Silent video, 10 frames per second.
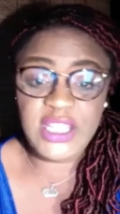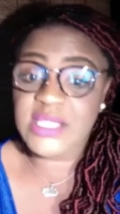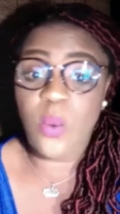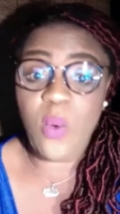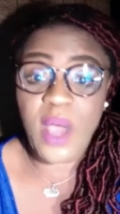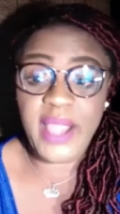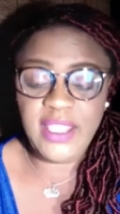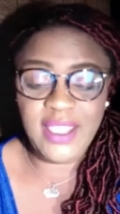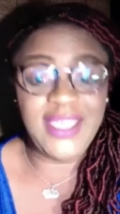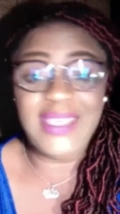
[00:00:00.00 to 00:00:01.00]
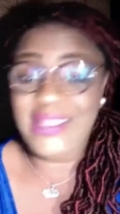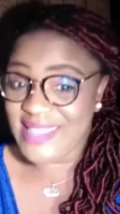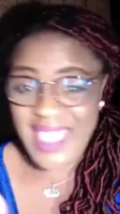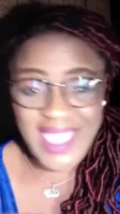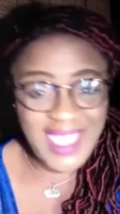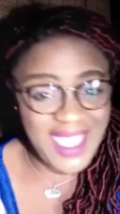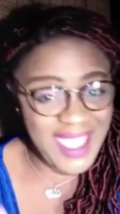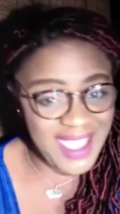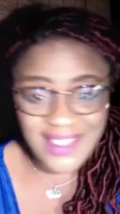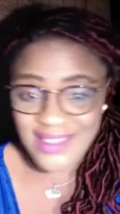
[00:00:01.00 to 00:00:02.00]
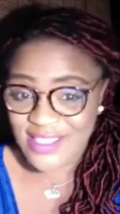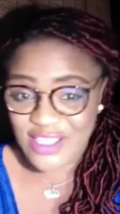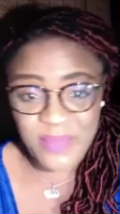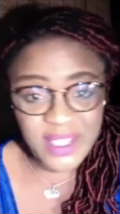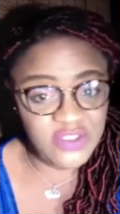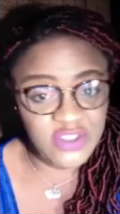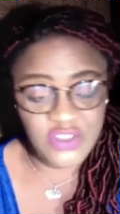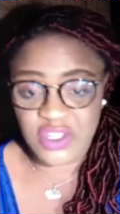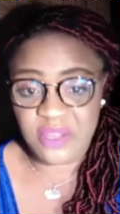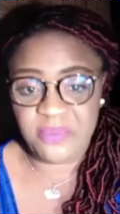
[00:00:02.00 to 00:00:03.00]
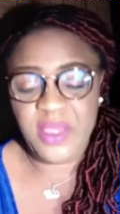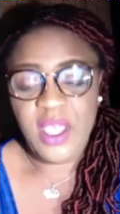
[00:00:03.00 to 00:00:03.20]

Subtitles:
It's a 1-year intense mentorship.